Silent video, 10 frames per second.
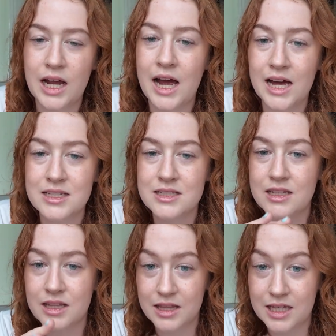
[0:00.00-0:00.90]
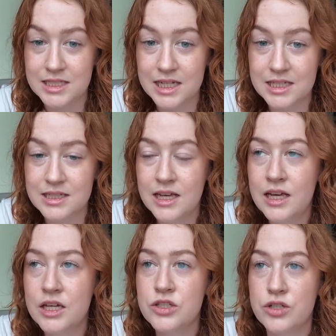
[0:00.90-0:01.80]
as this is.
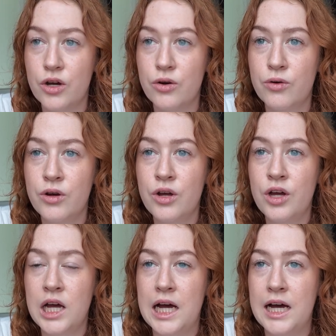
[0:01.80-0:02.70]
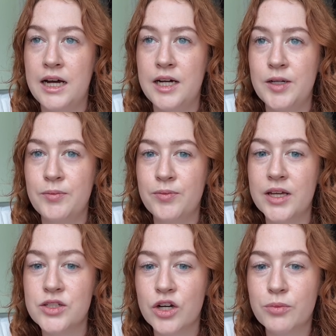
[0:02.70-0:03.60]
So
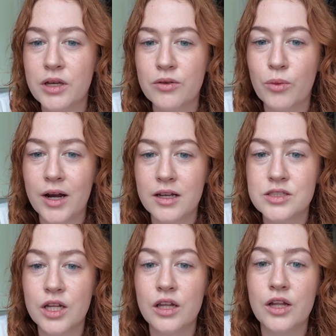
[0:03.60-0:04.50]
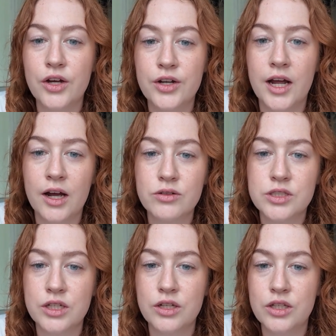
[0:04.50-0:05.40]
it took me a while to learn how
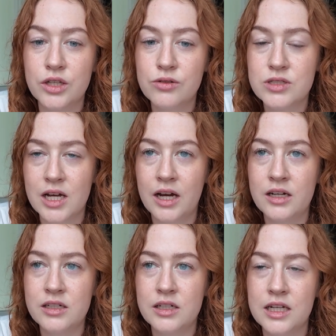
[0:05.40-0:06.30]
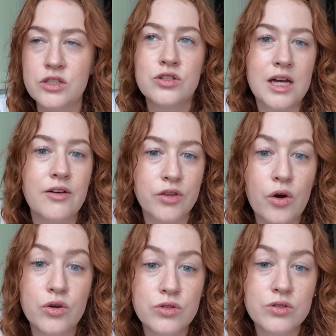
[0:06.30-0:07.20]
to use that. It does have the
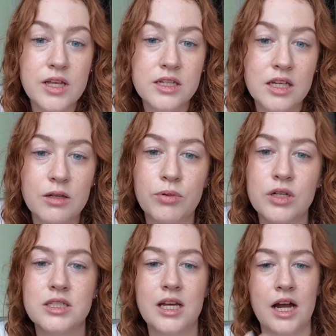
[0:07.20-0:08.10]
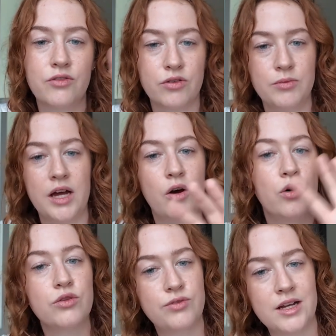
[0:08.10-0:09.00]
auto setting, but aside from that, all
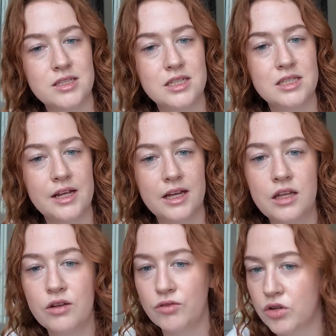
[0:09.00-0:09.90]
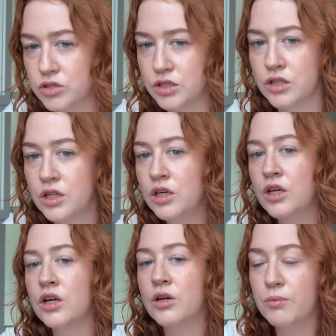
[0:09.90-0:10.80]
the rest is you've got to
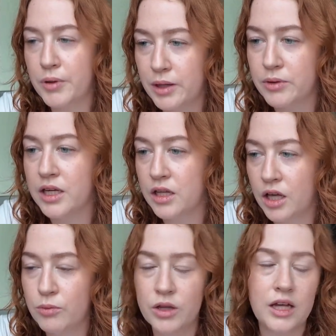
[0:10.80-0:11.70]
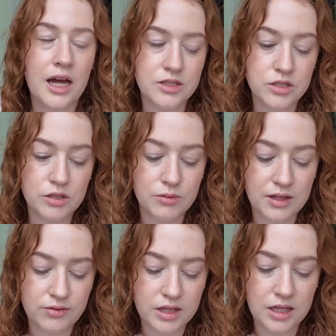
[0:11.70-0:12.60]
play with it and learn with it as you do with
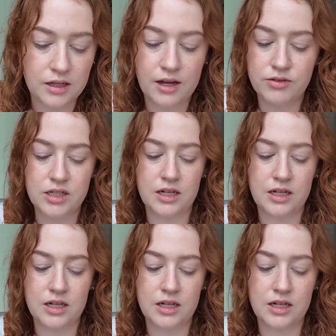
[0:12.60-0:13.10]
everything. Every